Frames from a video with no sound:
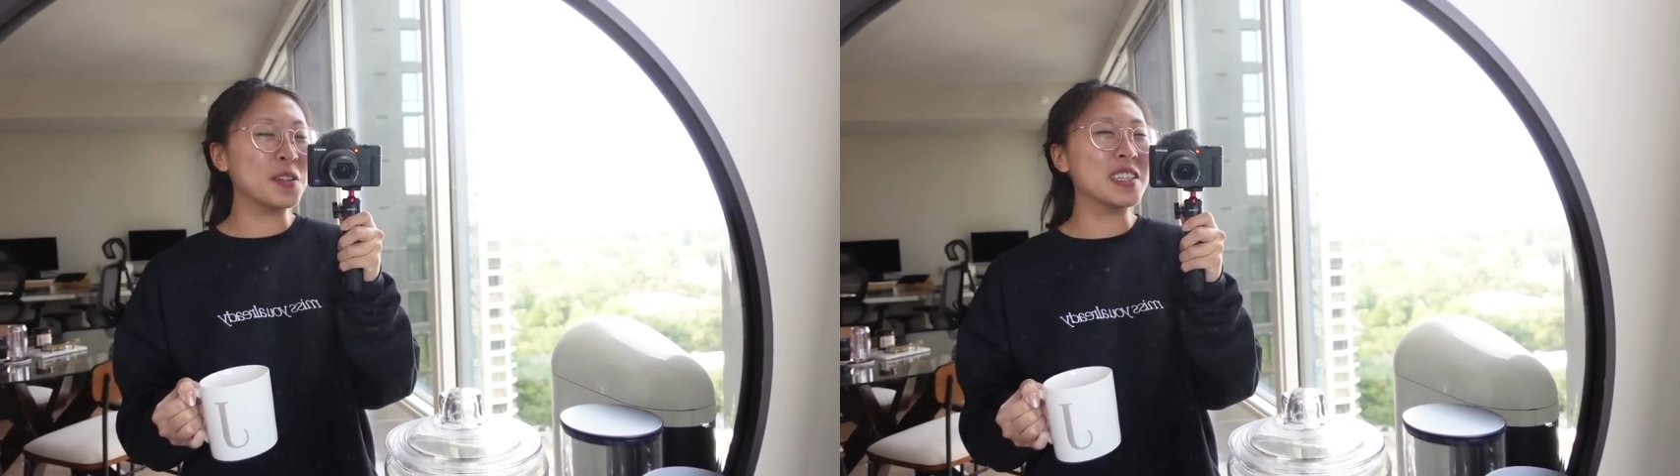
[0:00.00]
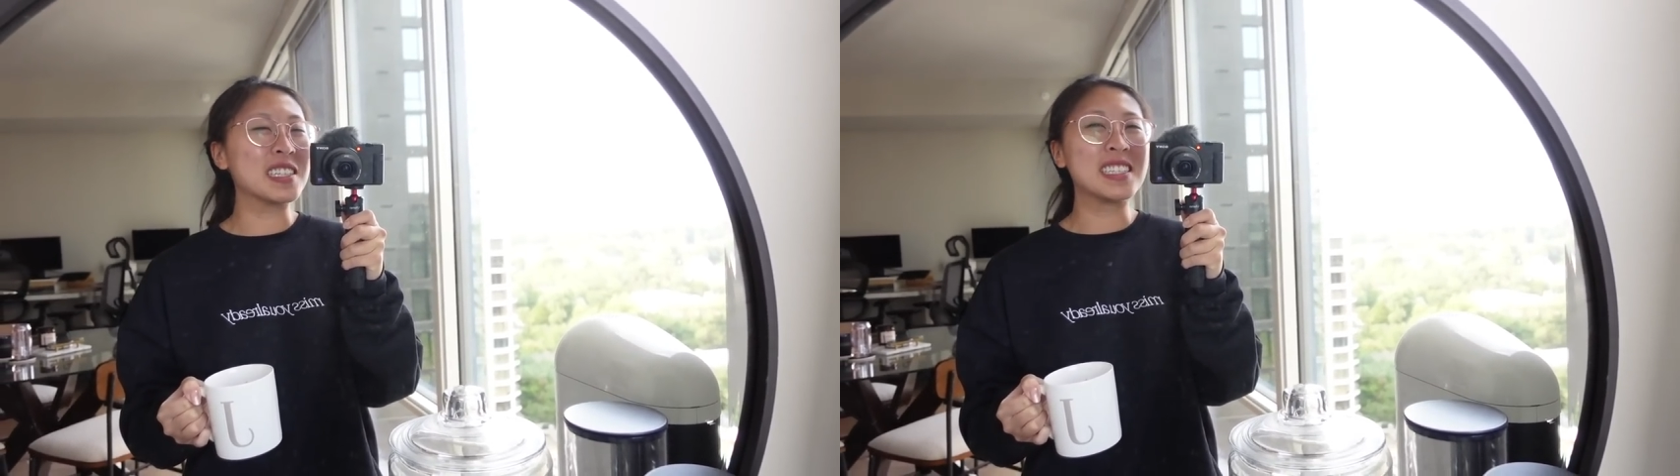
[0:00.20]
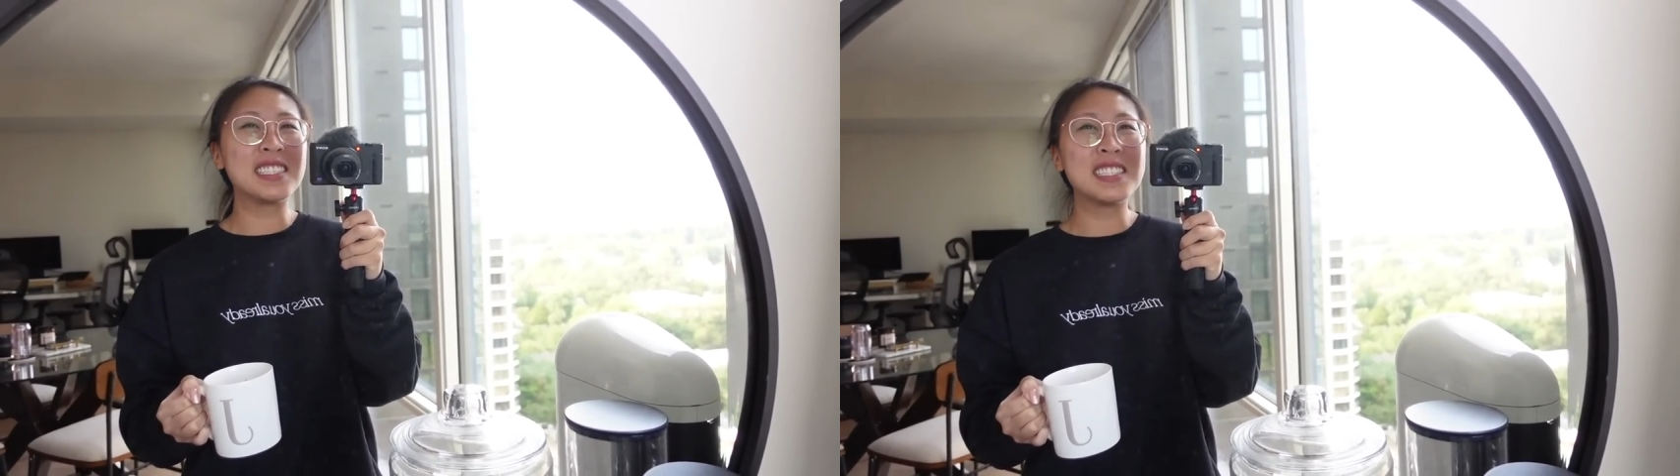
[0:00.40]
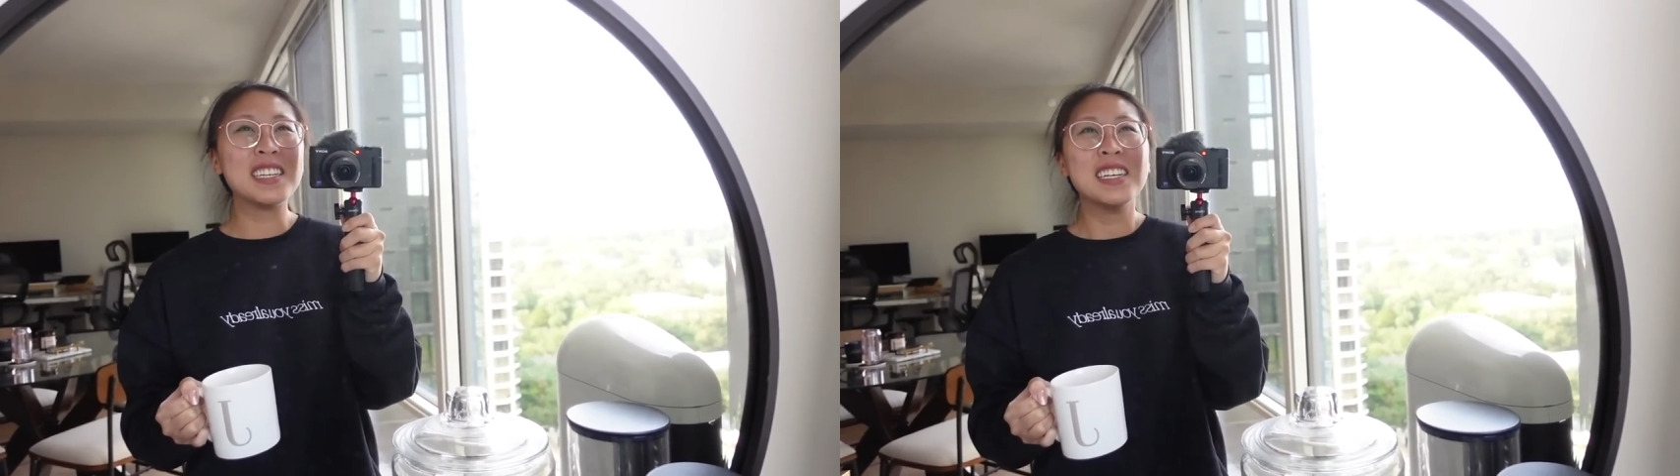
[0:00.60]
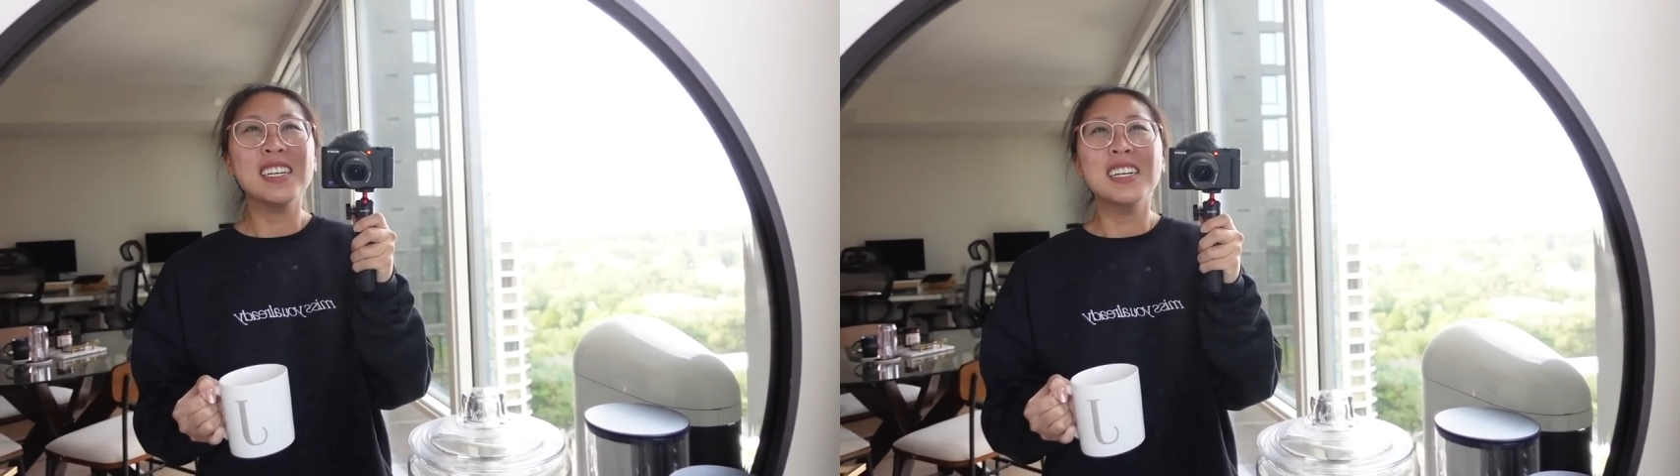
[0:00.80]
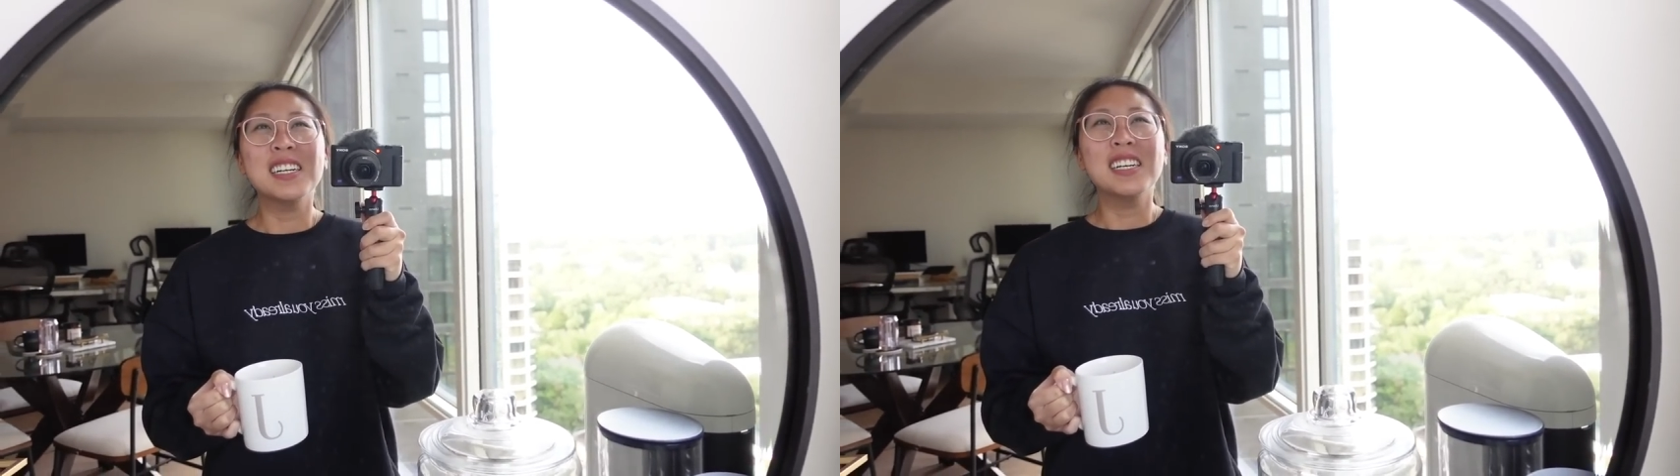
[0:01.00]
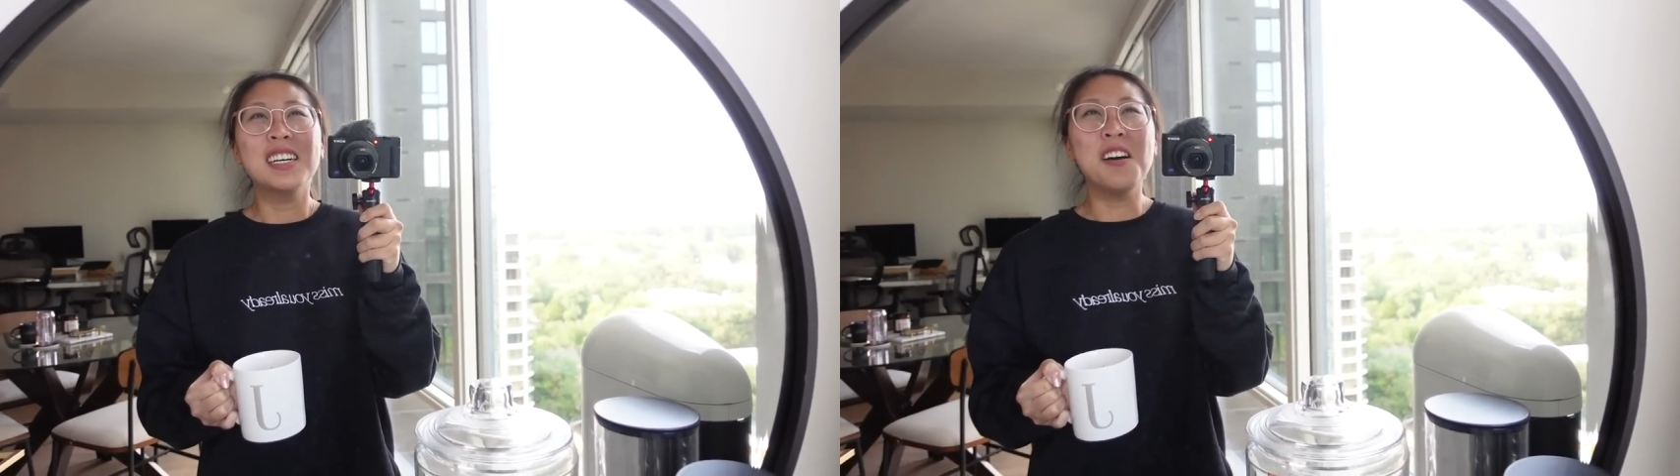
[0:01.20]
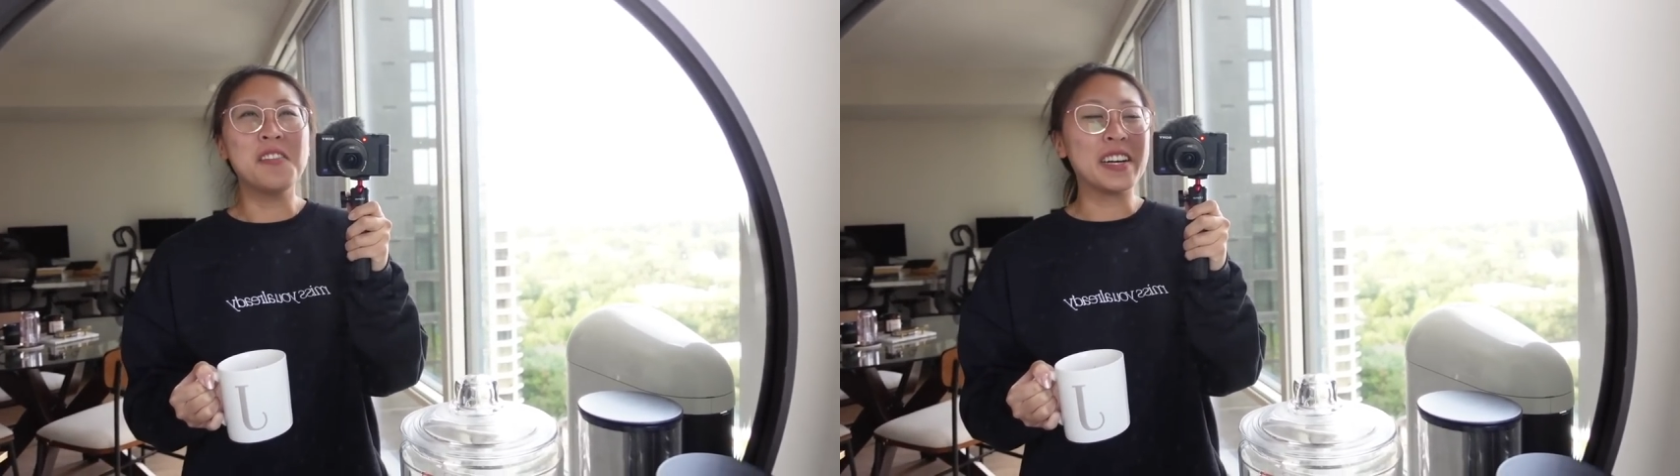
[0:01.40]
looks.
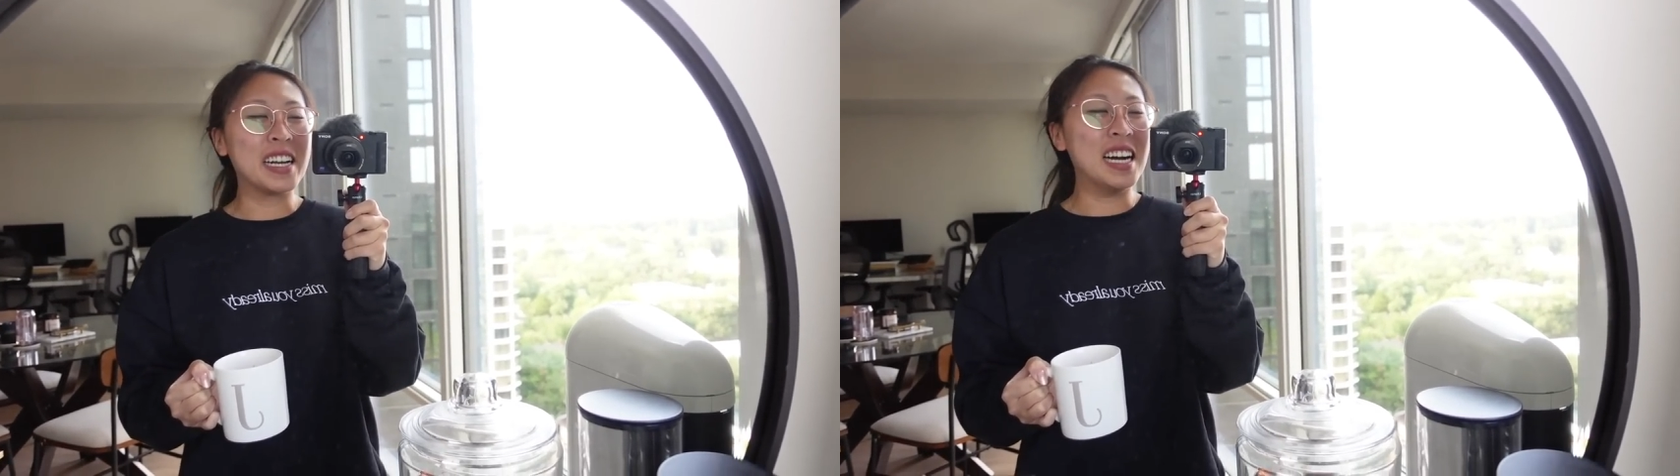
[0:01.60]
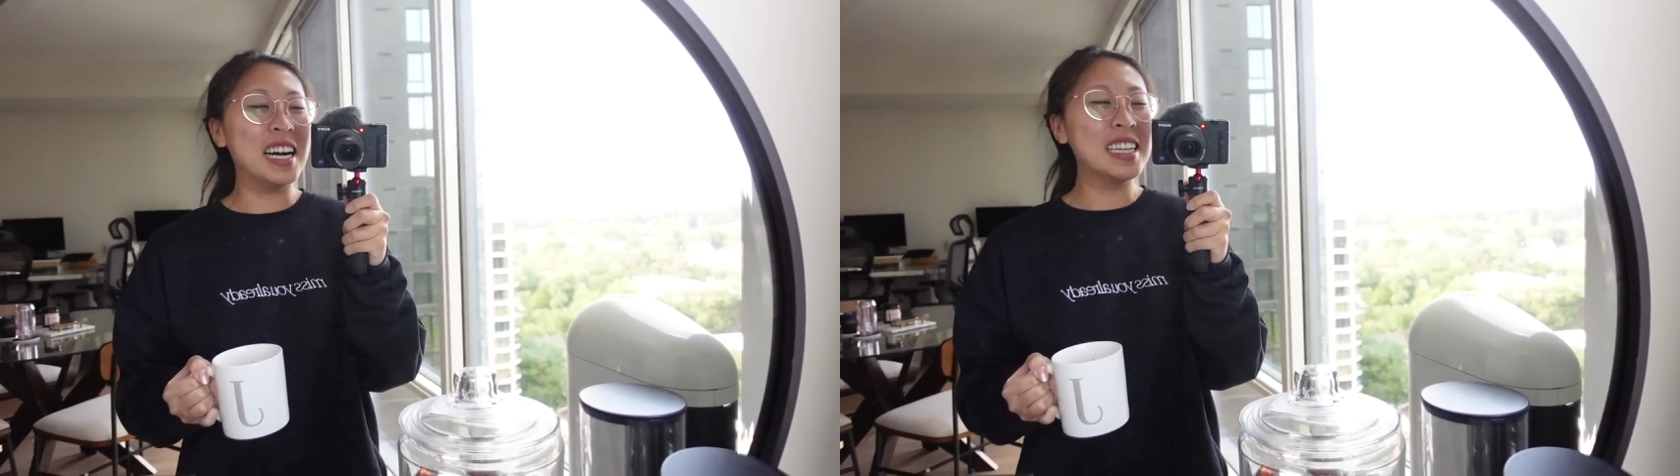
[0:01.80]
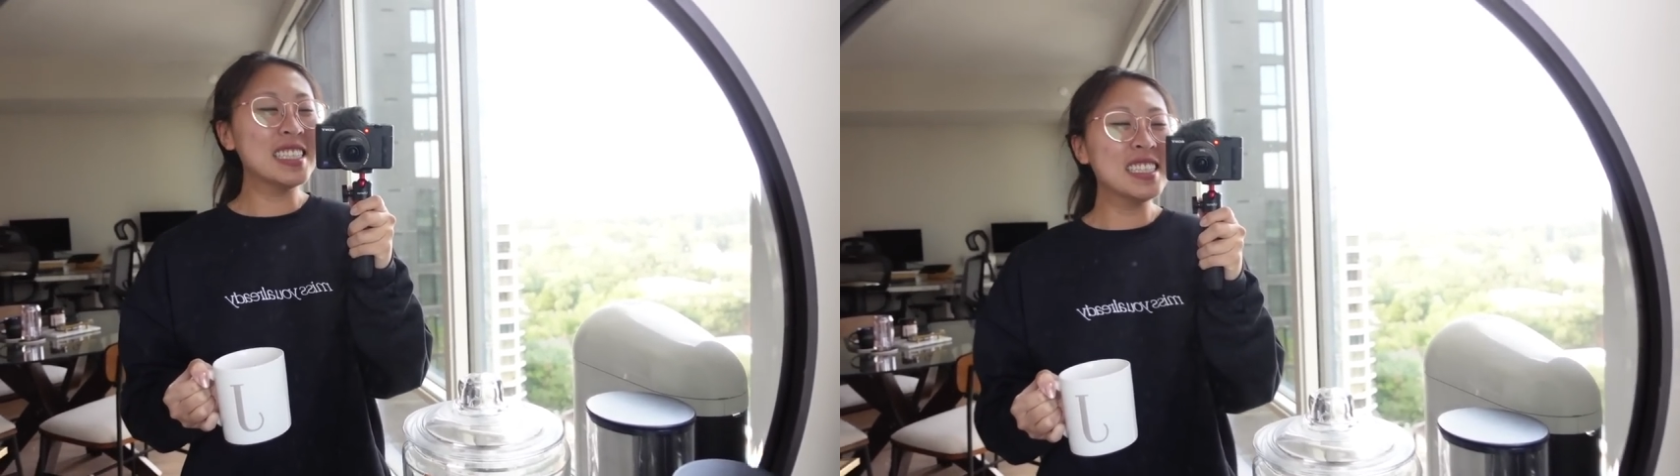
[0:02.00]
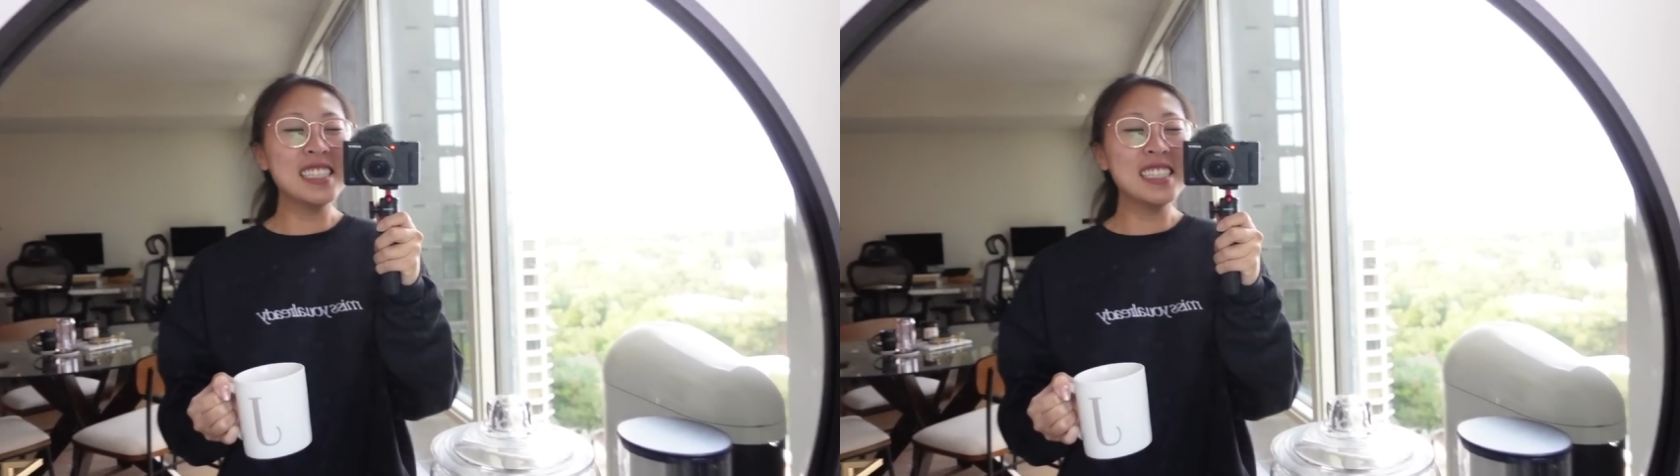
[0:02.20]
Oh my God.